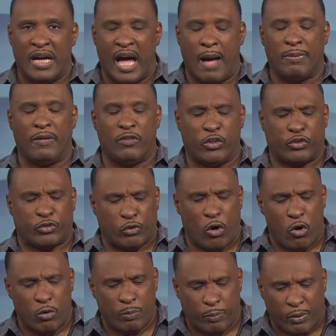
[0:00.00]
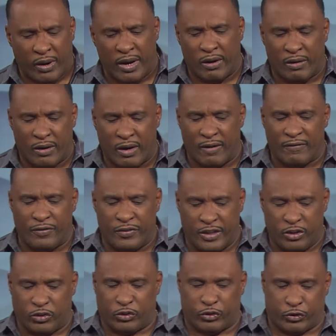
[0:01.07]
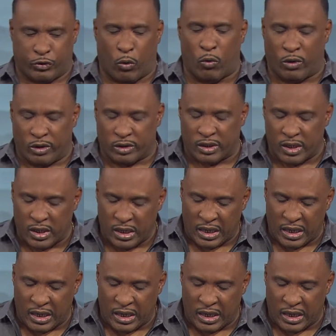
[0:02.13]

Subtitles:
I believe that strong prayer of this sort